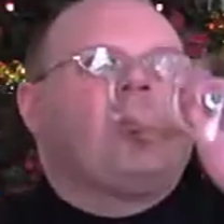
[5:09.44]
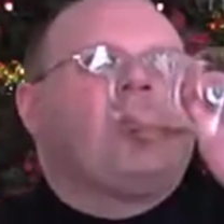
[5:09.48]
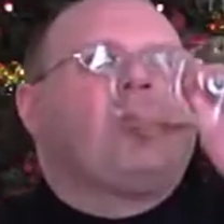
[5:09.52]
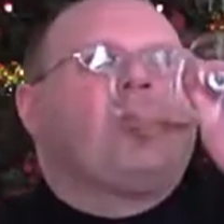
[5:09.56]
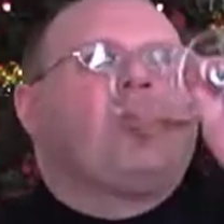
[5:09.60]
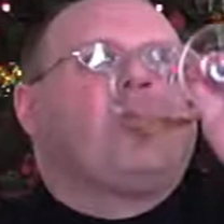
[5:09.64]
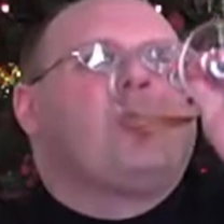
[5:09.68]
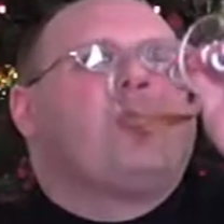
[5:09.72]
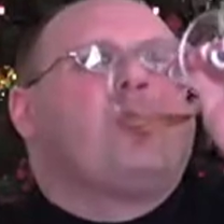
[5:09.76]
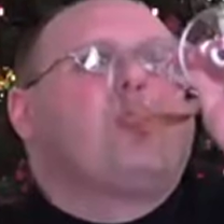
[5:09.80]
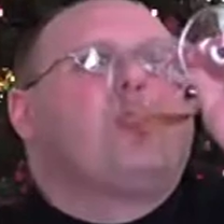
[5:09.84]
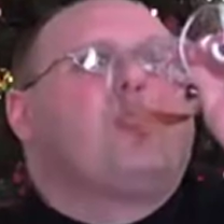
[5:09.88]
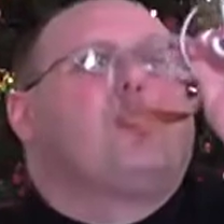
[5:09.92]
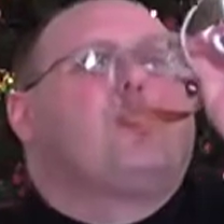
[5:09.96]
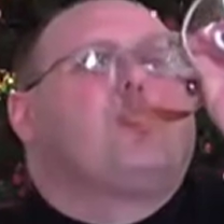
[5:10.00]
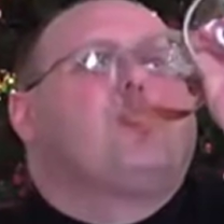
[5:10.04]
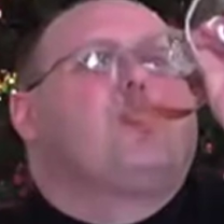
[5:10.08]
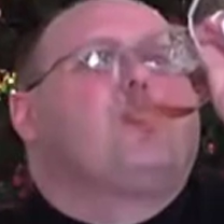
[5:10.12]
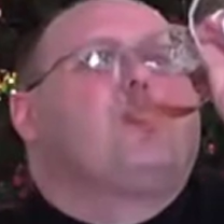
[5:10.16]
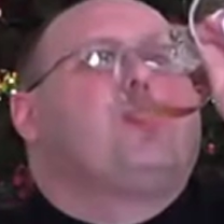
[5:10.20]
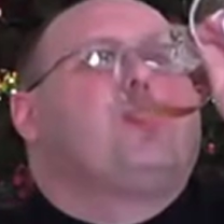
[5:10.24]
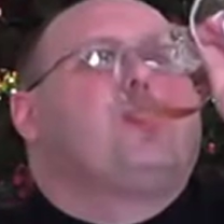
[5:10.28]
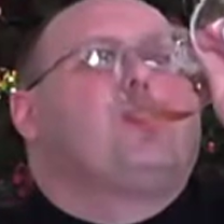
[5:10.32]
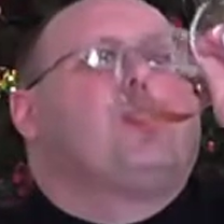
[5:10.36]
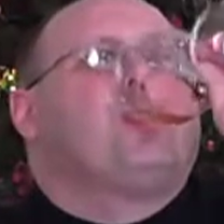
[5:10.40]

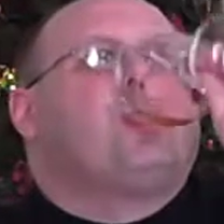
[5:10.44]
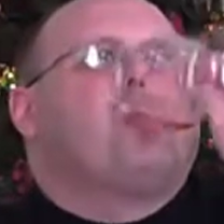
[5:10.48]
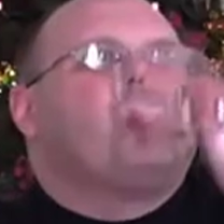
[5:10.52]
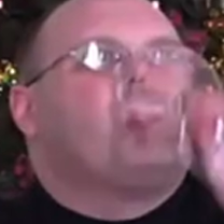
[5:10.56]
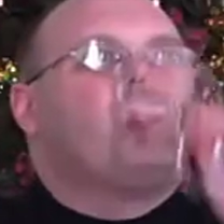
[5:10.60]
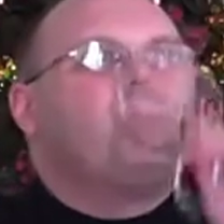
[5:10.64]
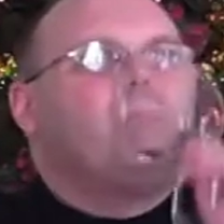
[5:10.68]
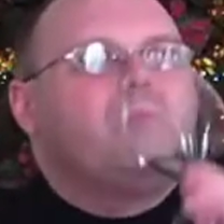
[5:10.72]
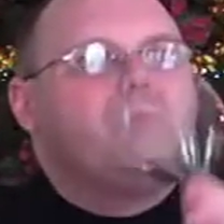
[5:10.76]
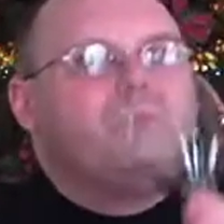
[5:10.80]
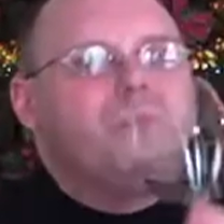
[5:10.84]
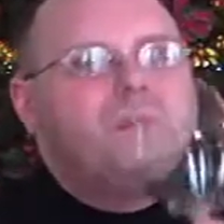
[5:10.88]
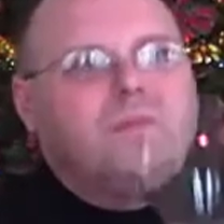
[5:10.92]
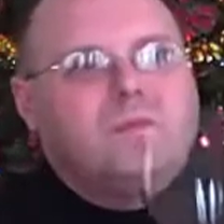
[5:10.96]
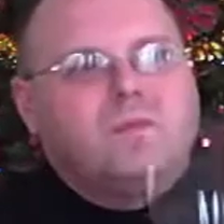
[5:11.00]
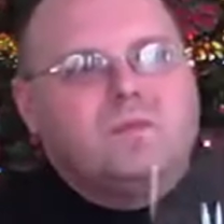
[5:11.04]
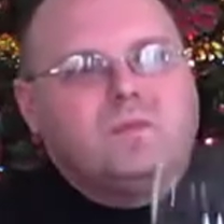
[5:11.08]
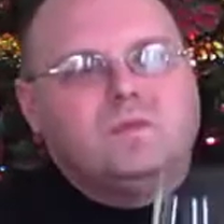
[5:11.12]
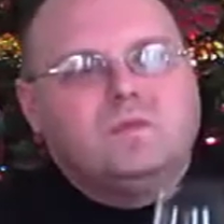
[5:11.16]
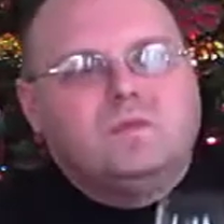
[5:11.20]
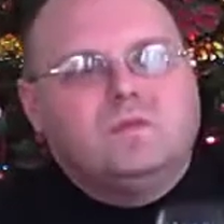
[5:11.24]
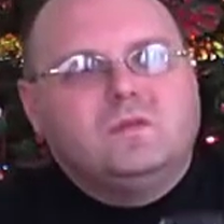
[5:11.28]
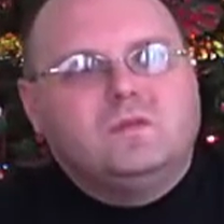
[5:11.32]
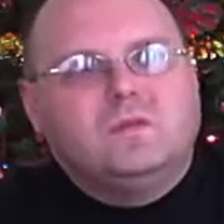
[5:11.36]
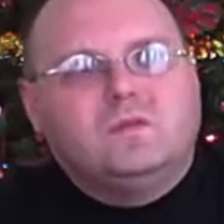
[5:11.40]

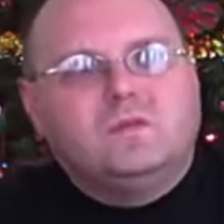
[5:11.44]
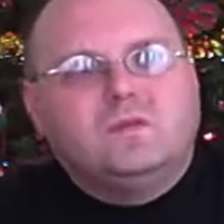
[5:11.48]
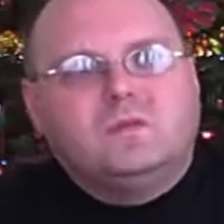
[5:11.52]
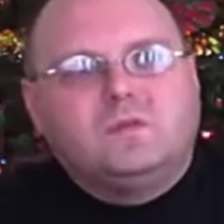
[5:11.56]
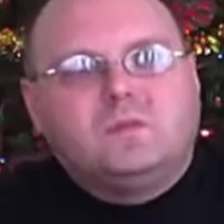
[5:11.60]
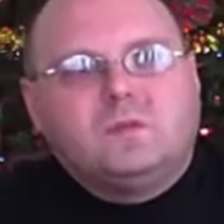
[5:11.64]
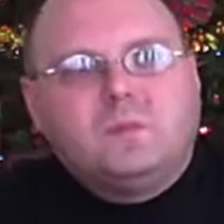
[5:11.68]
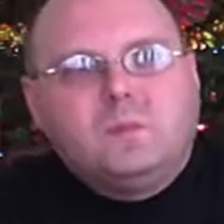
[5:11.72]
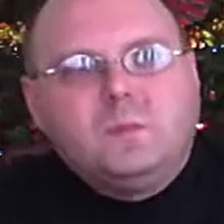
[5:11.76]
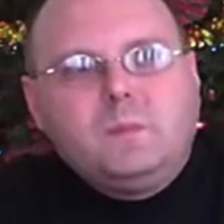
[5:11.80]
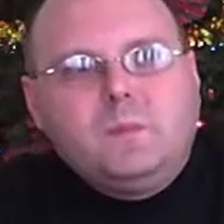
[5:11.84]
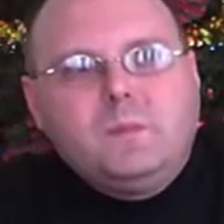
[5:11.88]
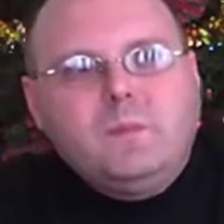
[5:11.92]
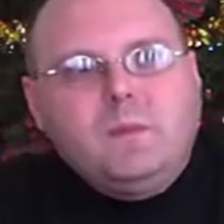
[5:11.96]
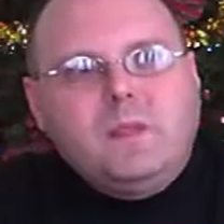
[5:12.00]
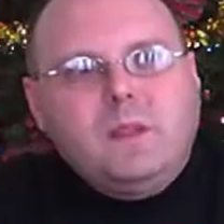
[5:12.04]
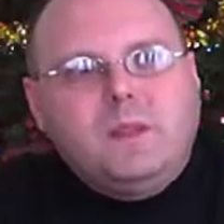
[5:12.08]
[no speech]